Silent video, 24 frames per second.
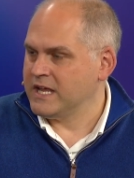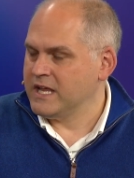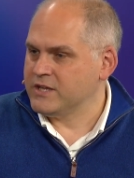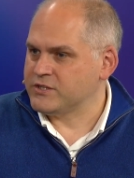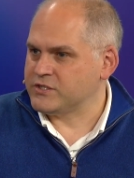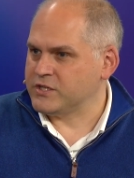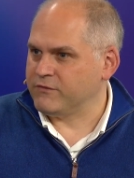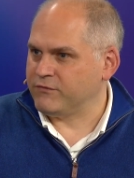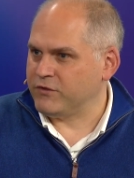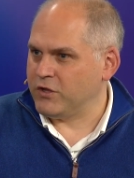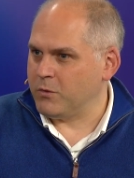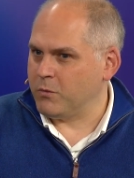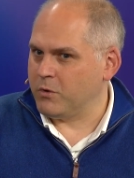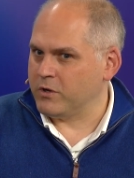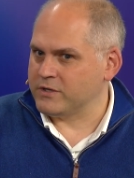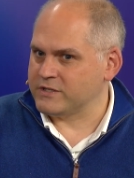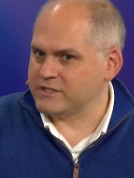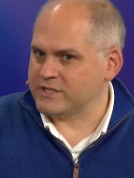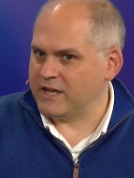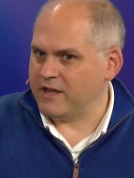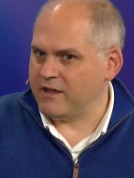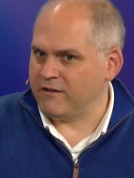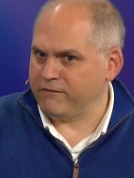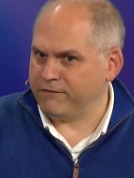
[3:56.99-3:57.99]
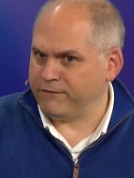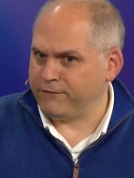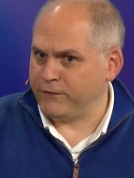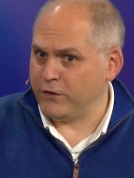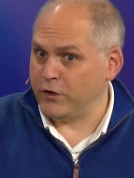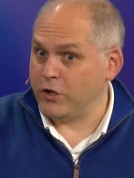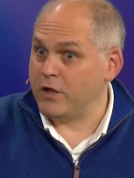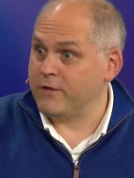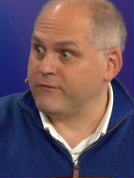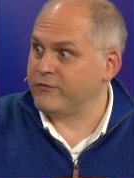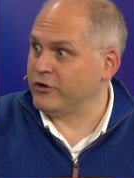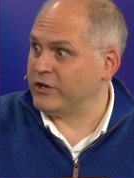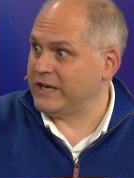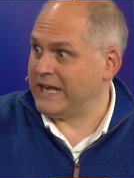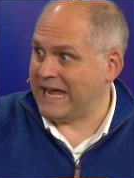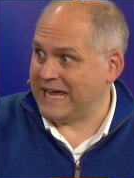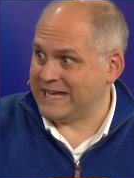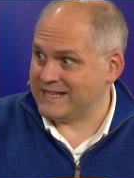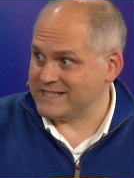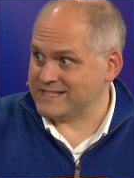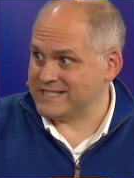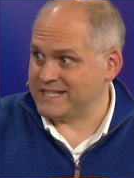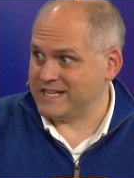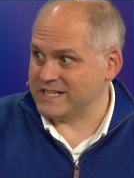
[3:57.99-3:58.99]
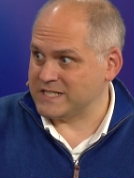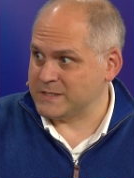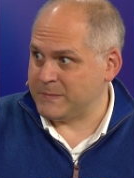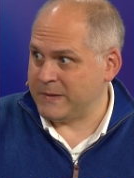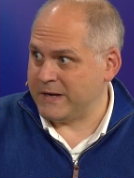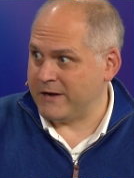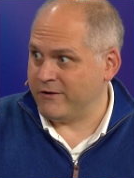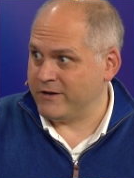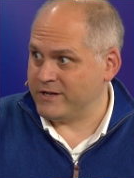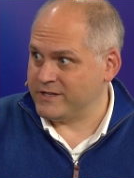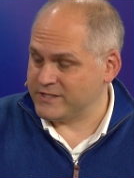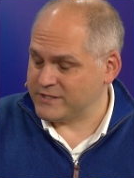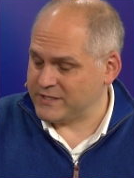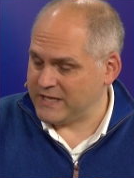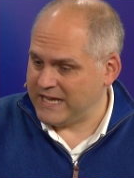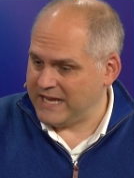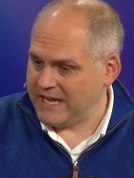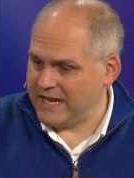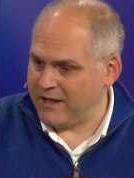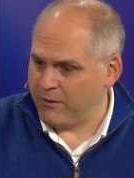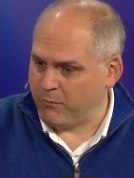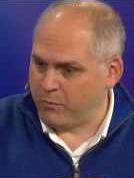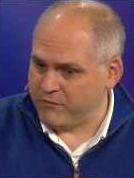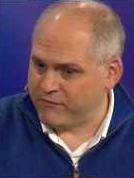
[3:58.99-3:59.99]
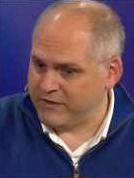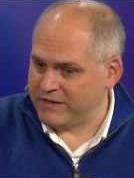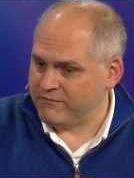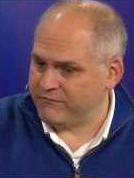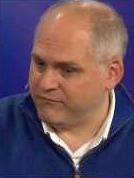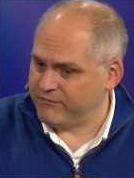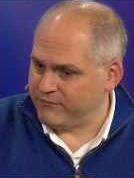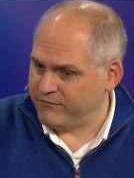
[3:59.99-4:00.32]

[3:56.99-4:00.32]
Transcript: So if you want to further enhance the experience uh, within